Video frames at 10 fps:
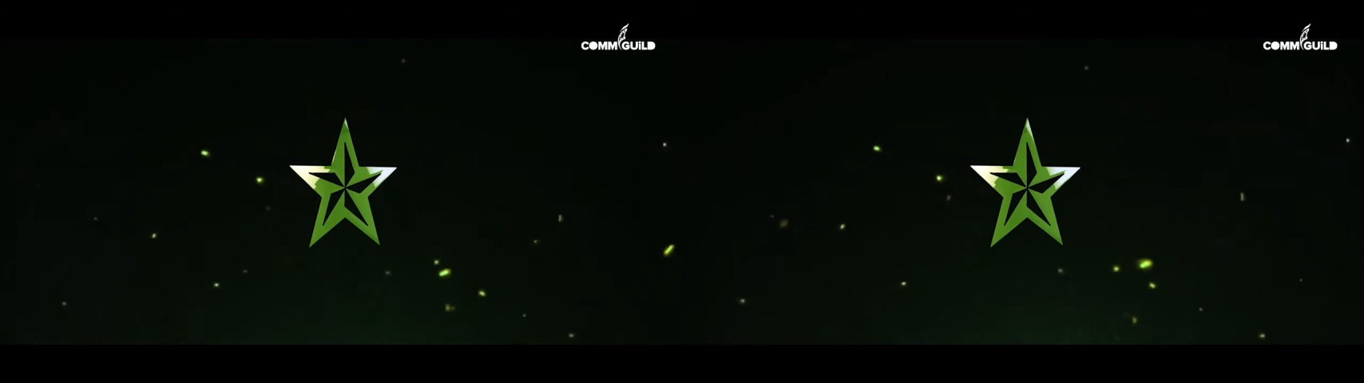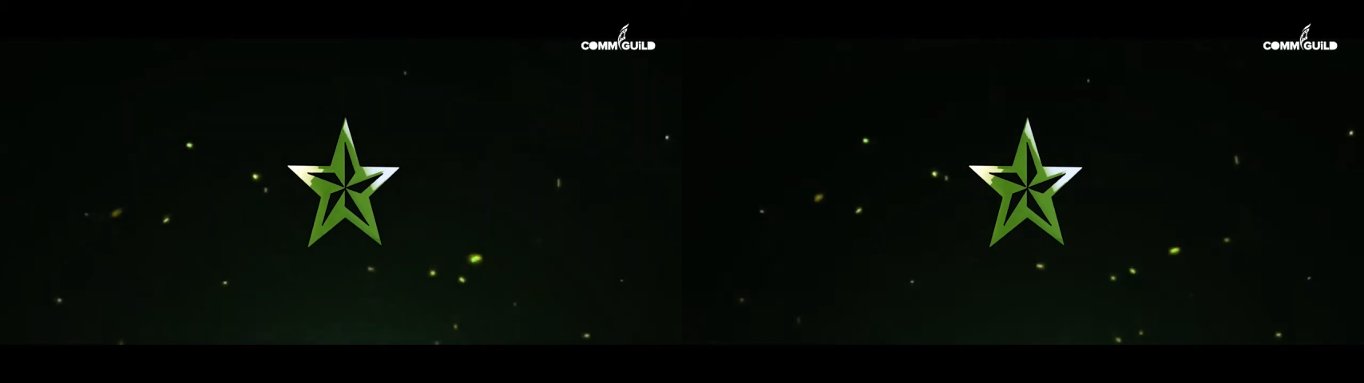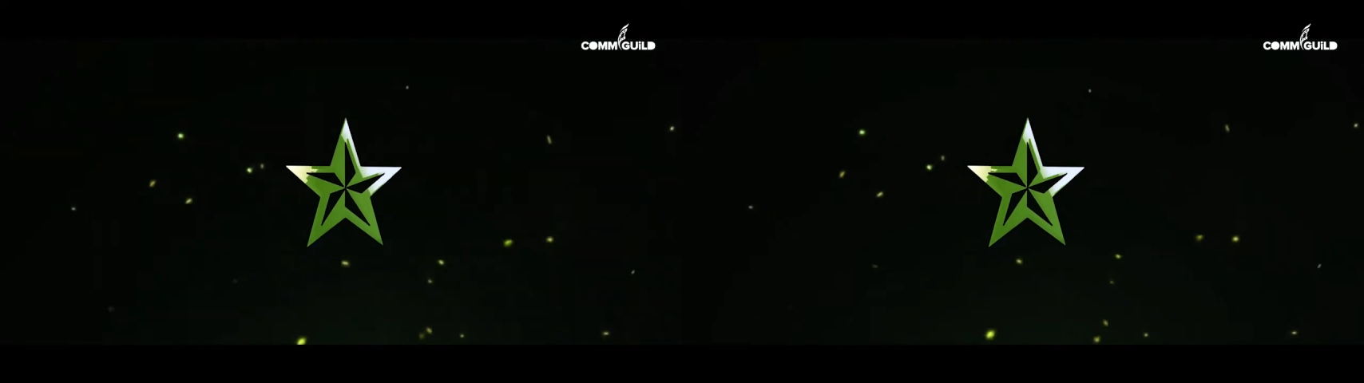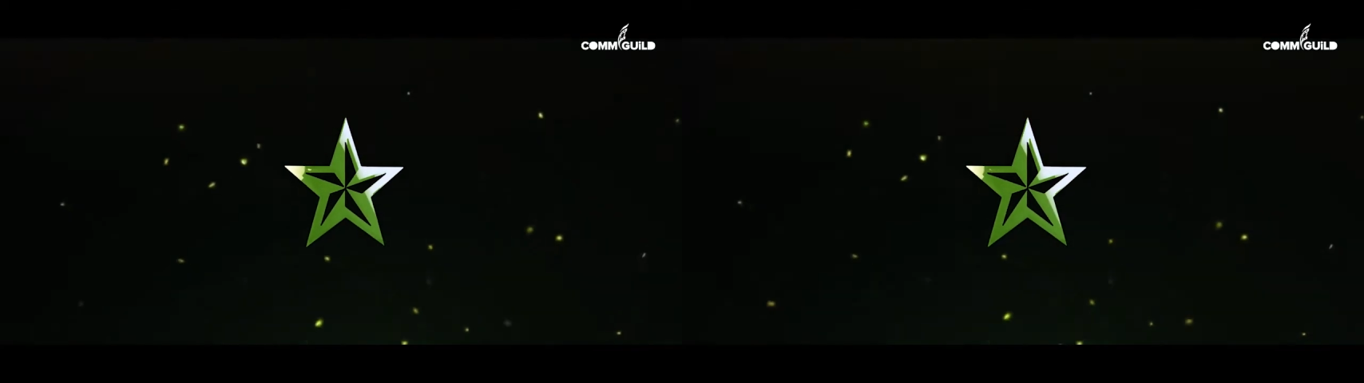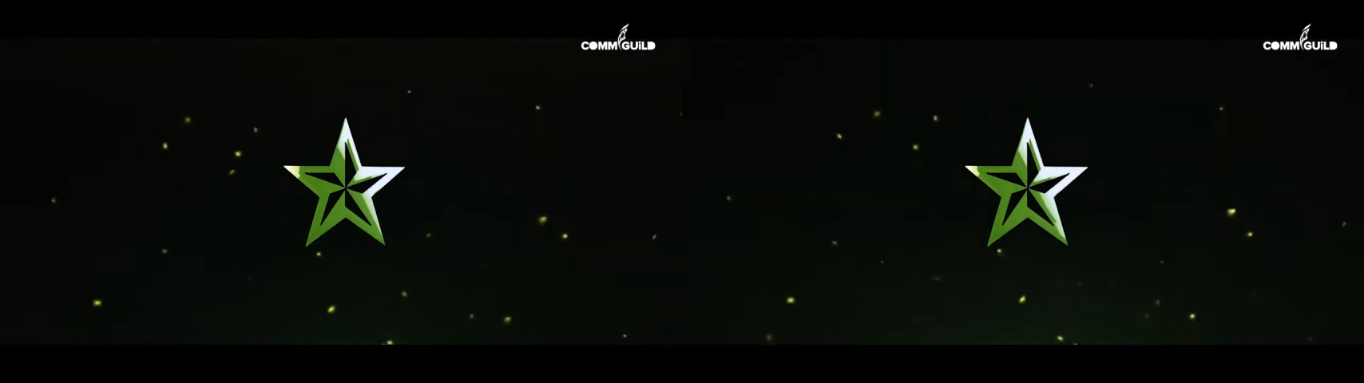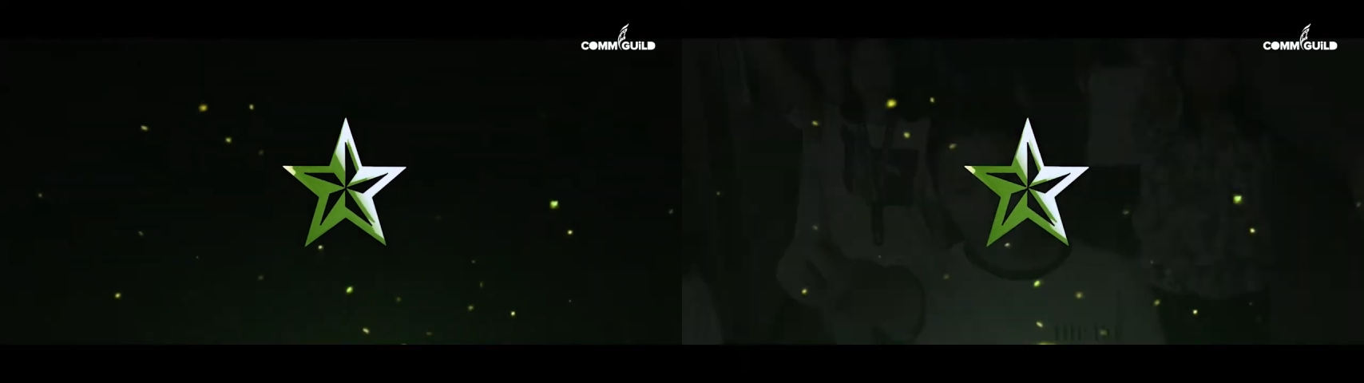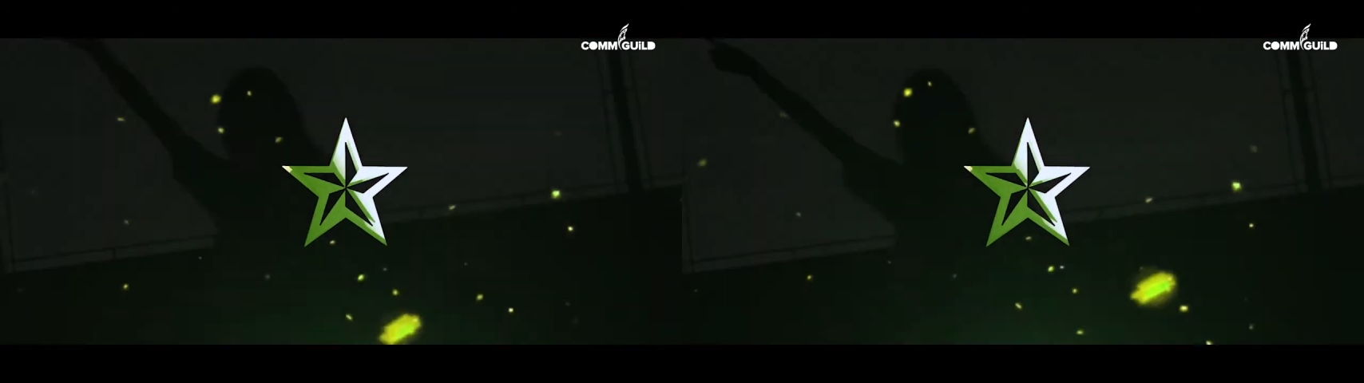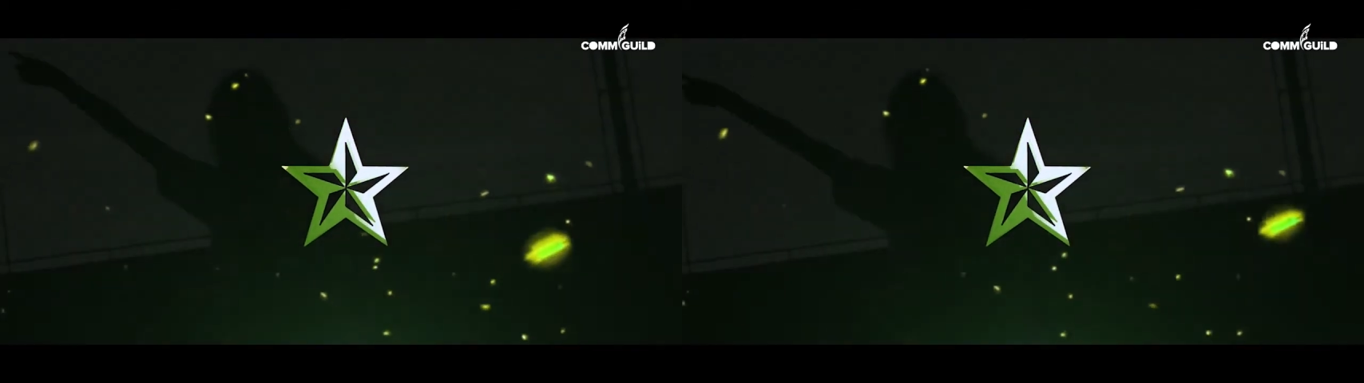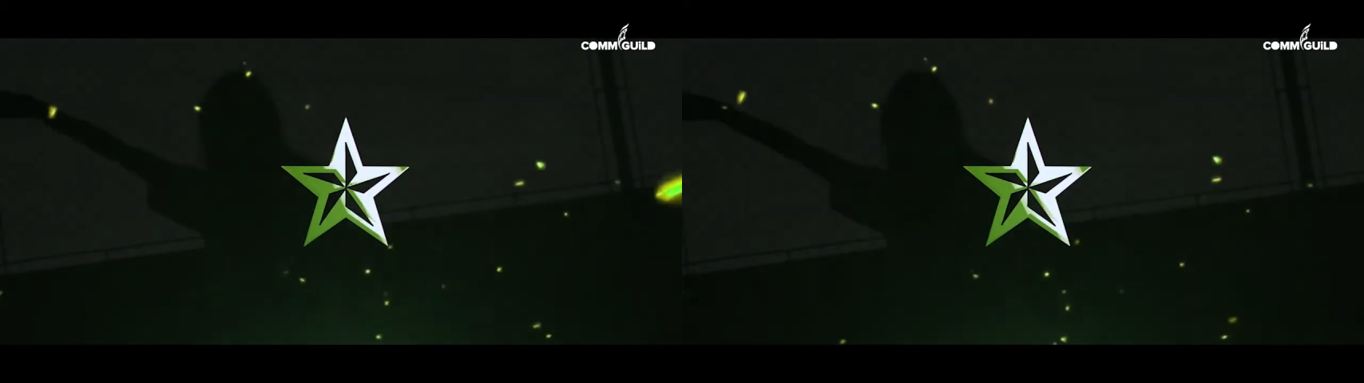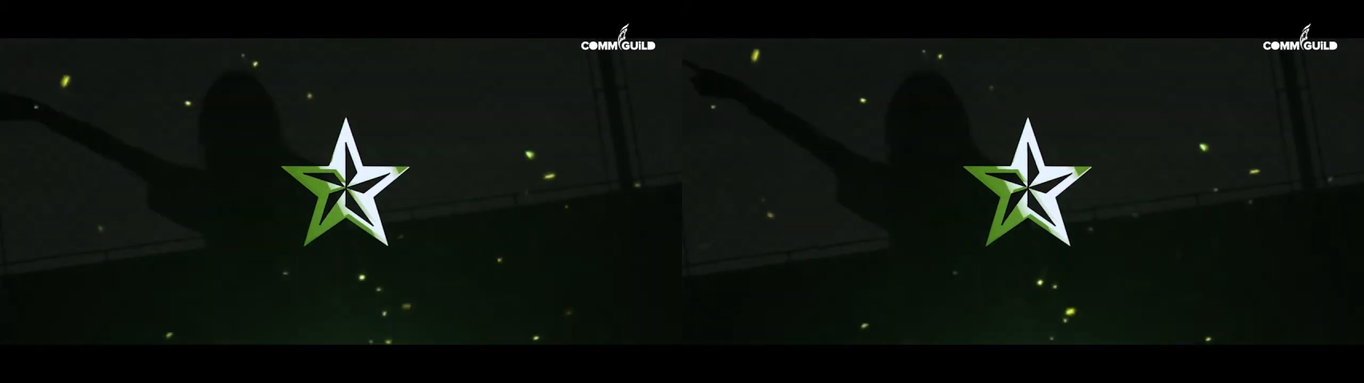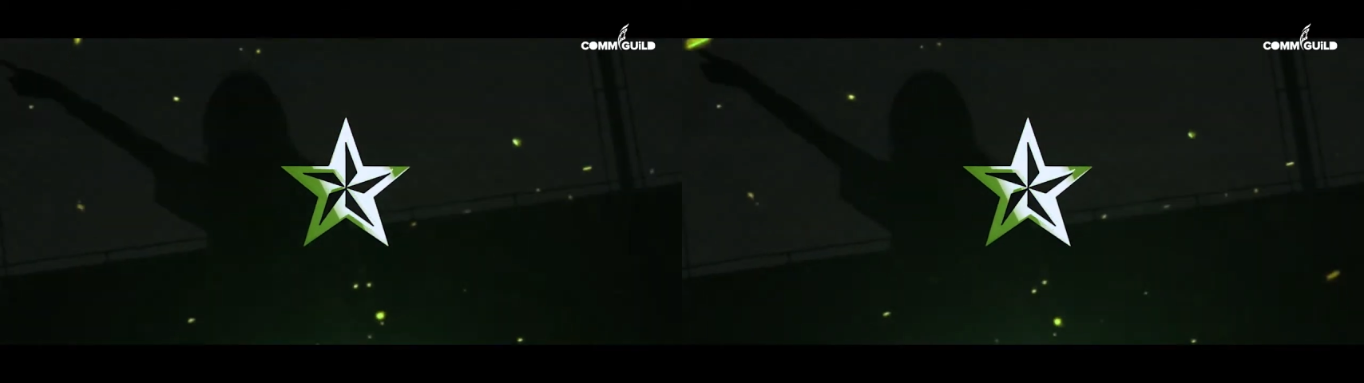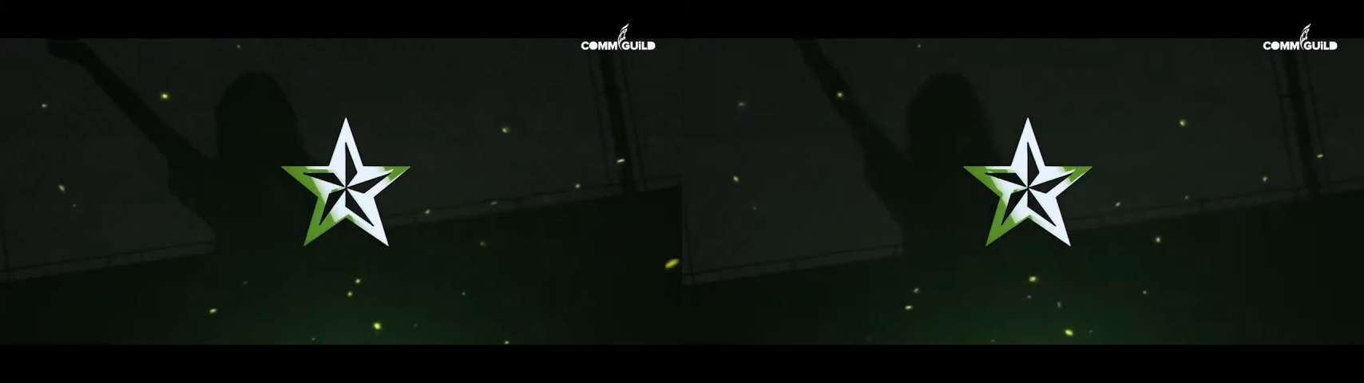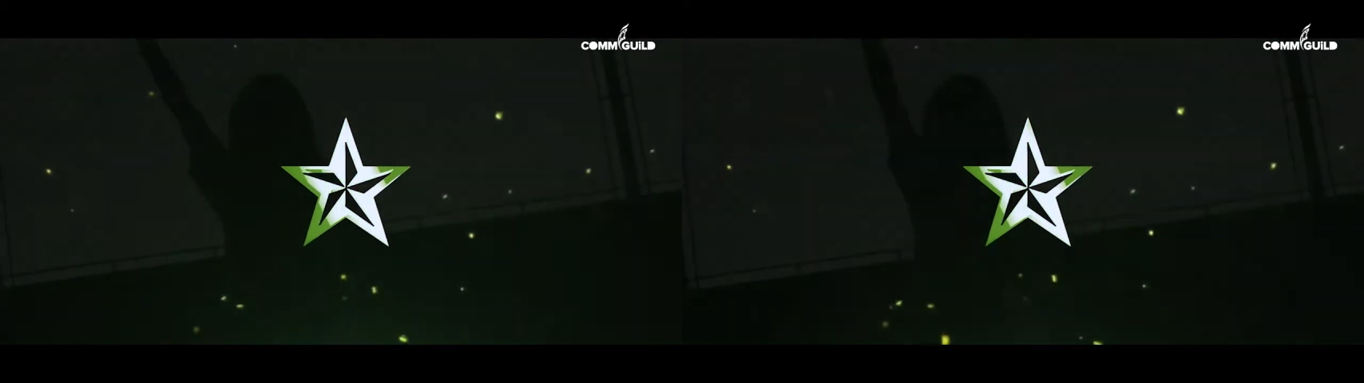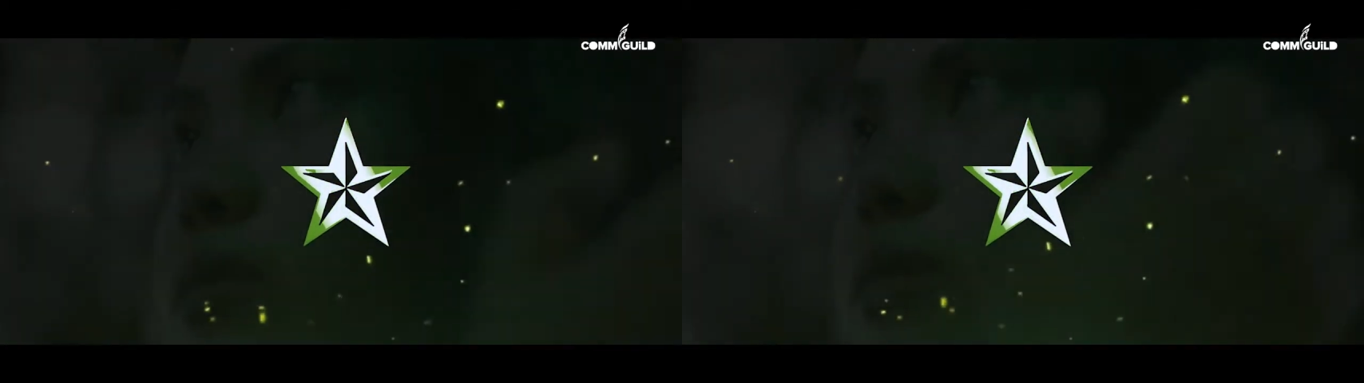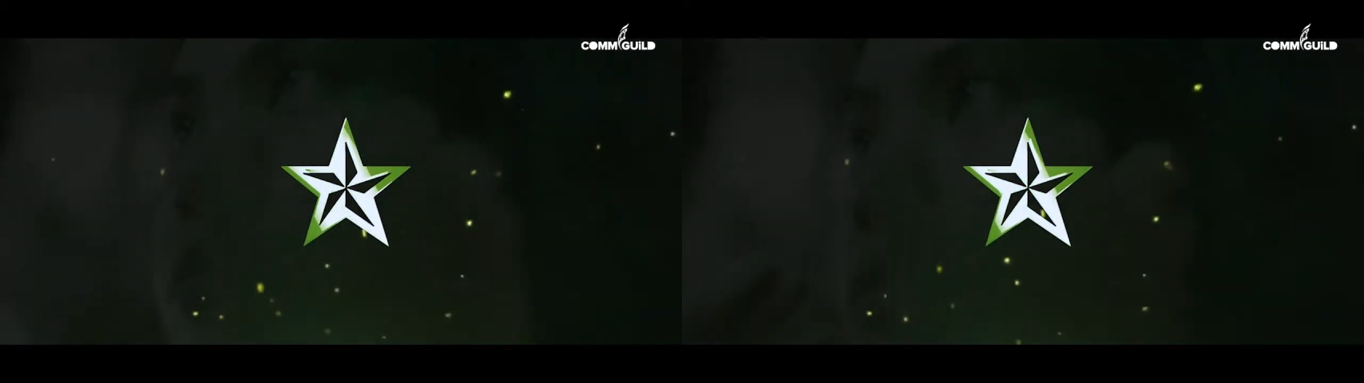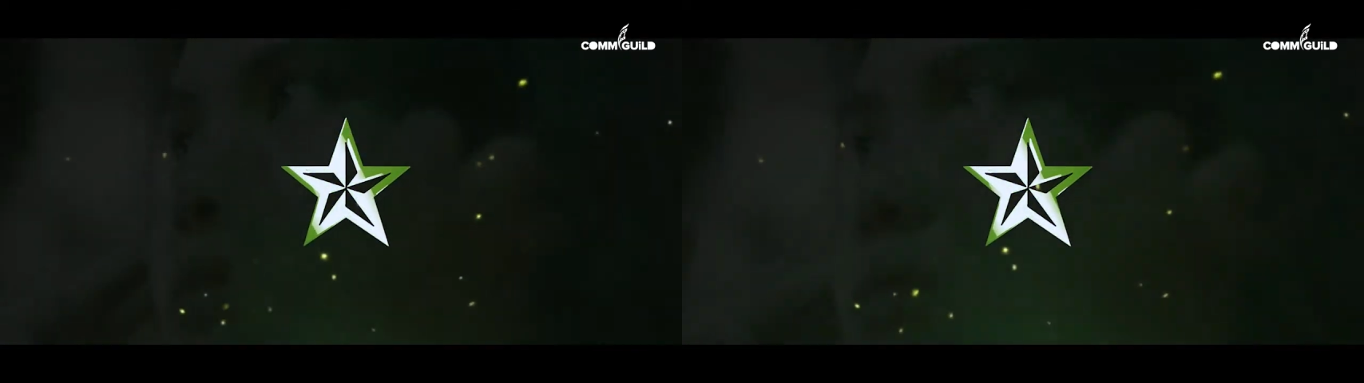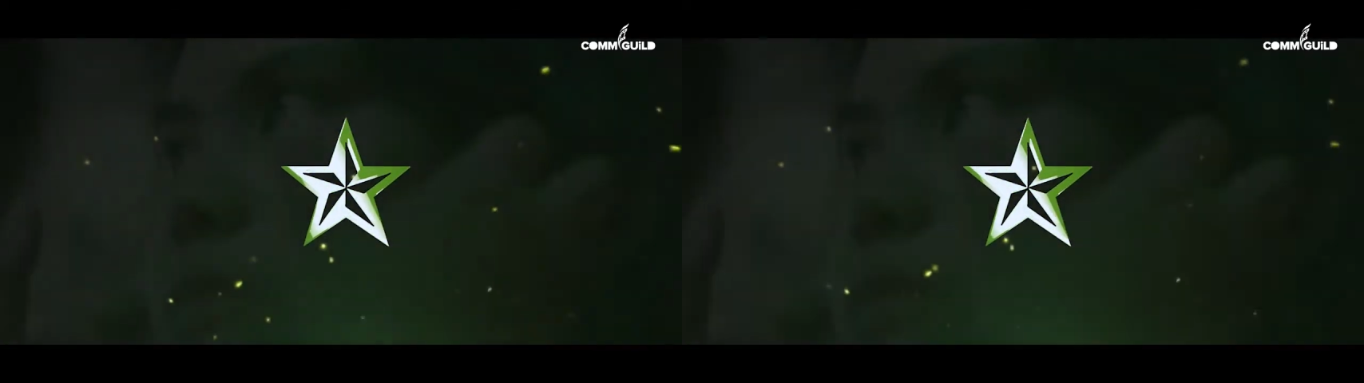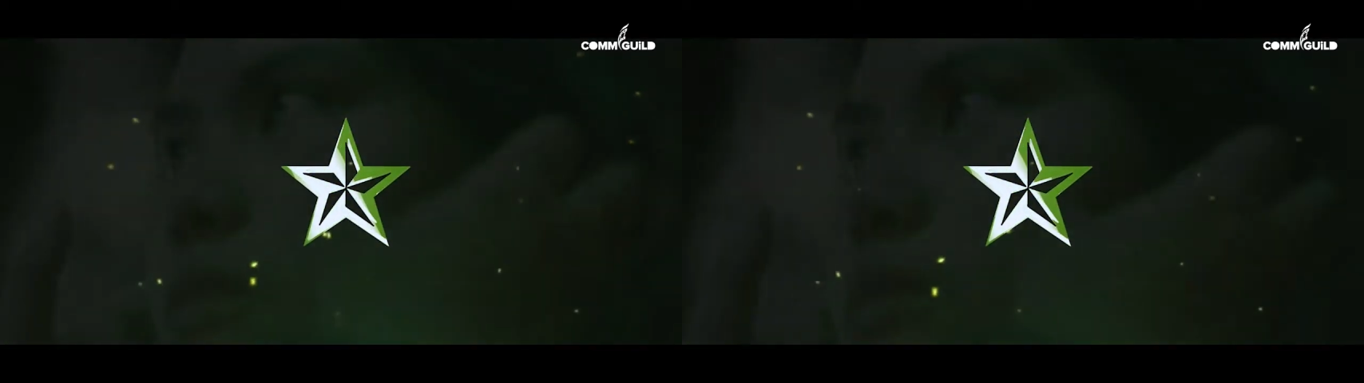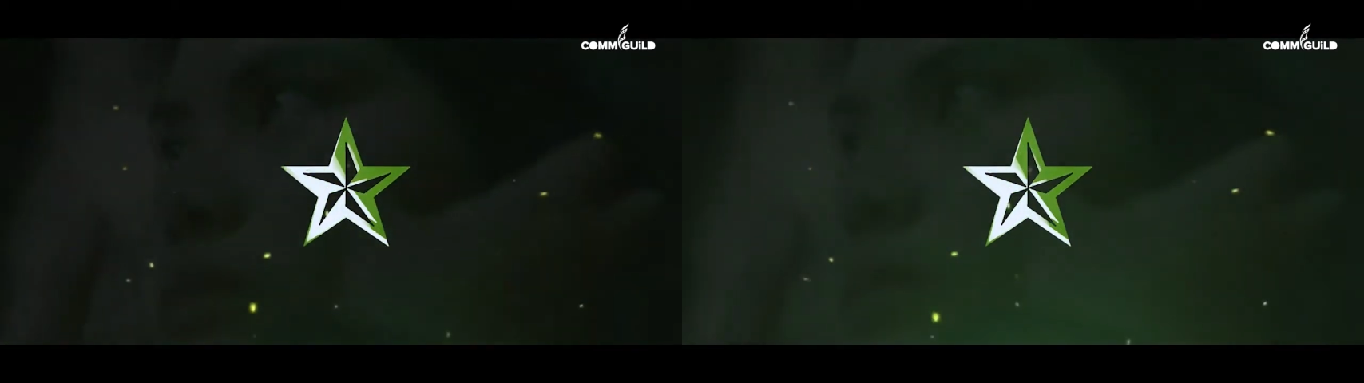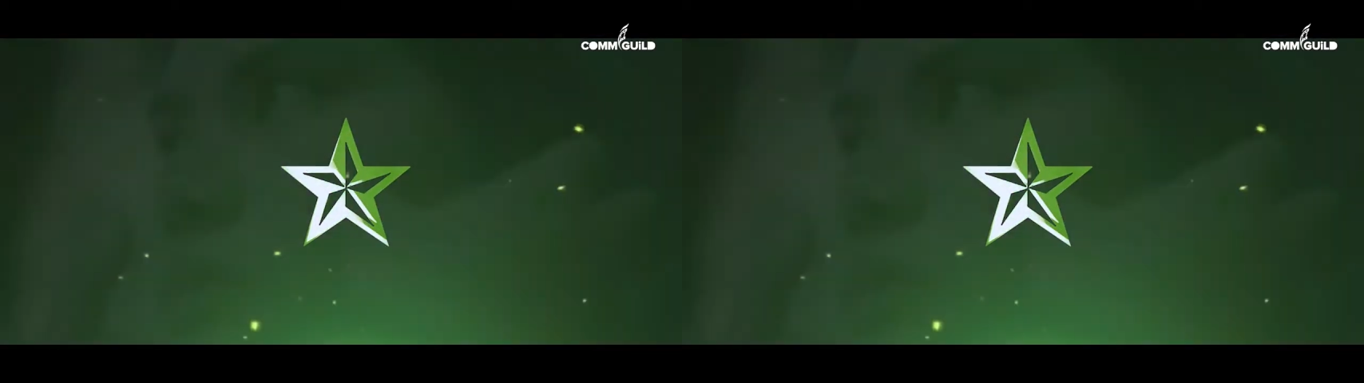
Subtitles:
No face is visible, so there are no lips to read.